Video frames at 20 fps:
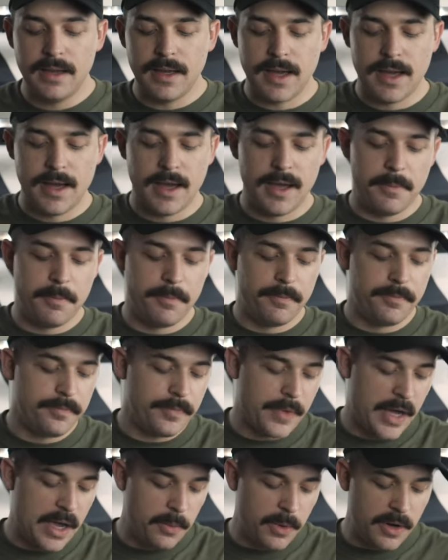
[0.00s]
Um,
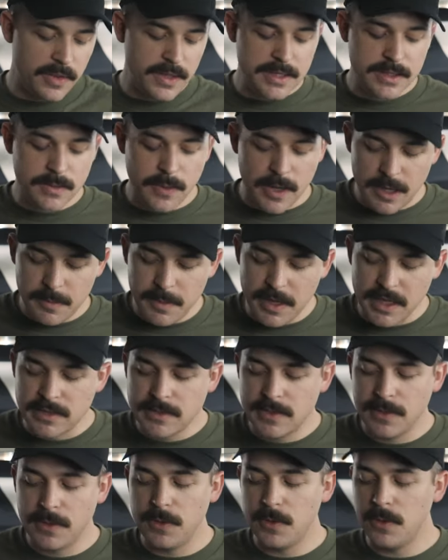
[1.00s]
I wear these quite a
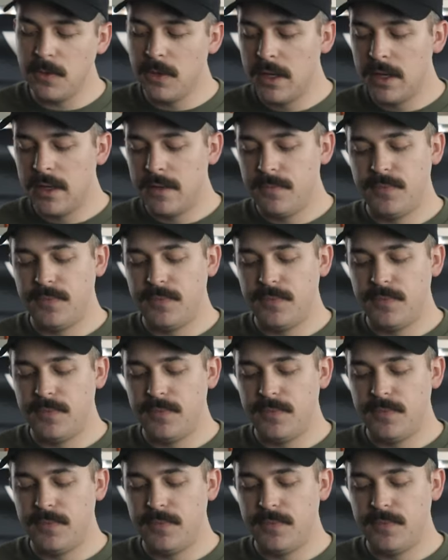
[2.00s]
bit too,